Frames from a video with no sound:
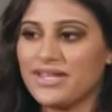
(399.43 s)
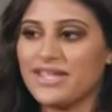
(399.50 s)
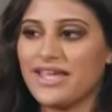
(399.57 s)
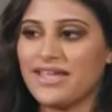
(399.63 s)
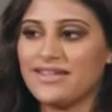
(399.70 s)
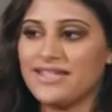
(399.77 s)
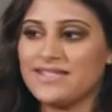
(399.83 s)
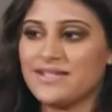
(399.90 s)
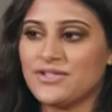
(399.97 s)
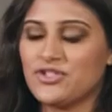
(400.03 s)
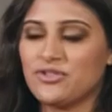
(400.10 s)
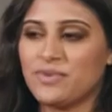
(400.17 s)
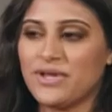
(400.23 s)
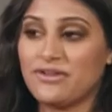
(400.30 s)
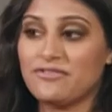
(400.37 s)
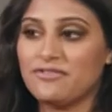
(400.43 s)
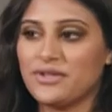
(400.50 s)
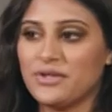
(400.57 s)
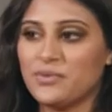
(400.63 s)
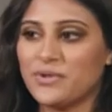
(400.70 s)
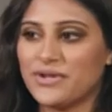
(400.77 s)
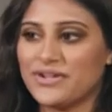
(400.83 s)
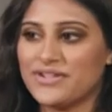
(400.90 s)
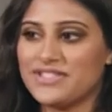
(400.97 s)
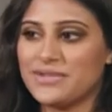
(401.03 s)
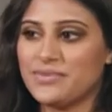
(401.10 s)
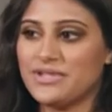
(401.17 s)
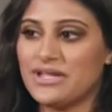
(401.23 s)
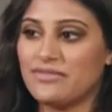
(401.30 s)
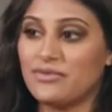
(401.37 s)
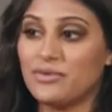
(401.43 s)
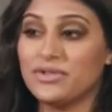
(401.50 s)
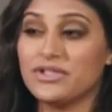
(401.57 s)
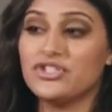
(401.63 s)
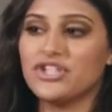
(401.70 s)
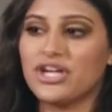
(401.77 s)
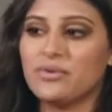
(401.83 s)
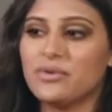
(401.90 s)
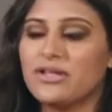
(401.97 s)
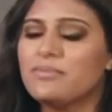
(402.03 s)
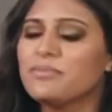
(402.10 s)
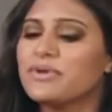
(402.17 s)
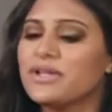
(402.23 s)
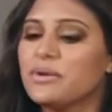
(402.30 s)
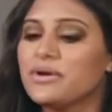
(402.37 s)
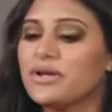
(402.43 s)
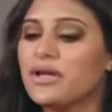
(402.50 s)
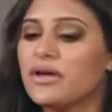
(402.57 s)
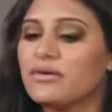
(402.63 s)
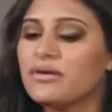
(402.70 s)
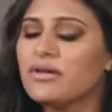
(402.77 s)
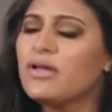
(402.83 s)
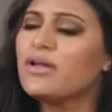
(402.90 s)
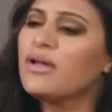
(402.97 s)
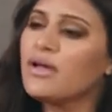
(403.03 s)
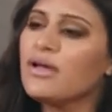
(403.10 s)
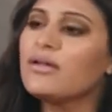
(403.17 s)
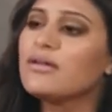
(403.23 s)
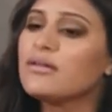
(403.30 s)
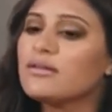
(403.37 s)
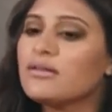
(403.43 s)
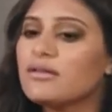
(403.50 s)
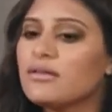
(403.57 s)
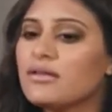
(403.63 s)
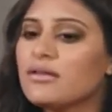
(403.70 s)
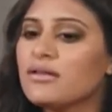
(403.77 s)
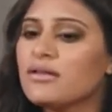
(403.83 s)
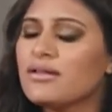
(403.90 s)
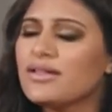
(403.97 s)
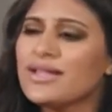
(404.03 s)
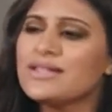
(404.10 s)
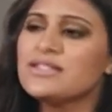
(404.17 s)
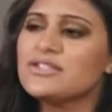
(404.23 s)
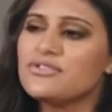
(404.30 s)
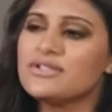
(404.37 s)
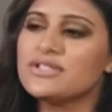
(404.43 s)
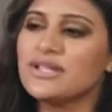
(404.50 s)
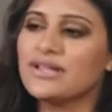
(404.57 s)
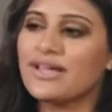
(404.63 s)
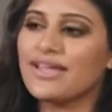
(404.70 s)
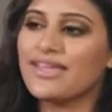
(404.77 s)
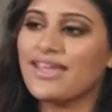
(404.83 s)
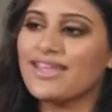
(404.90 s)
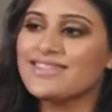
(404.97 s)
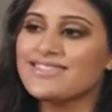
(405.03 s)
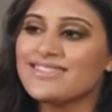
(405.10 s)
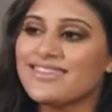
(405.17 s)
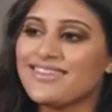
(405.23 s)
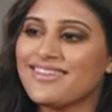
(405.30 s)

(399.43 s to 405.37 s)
again, he's such a man of few words, he would never really show it. But he would go, huh, that's interesting, I guess.